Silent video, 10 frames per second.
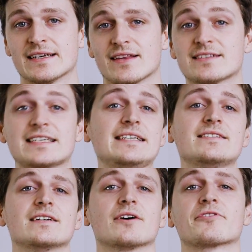That's
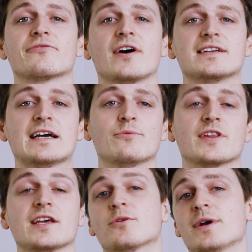easy enough to find out
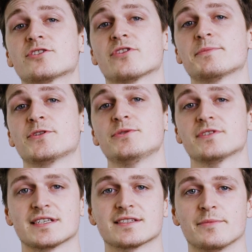with a quick trip to
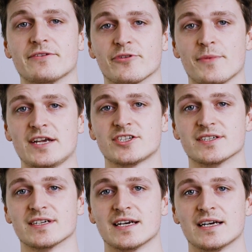System Information.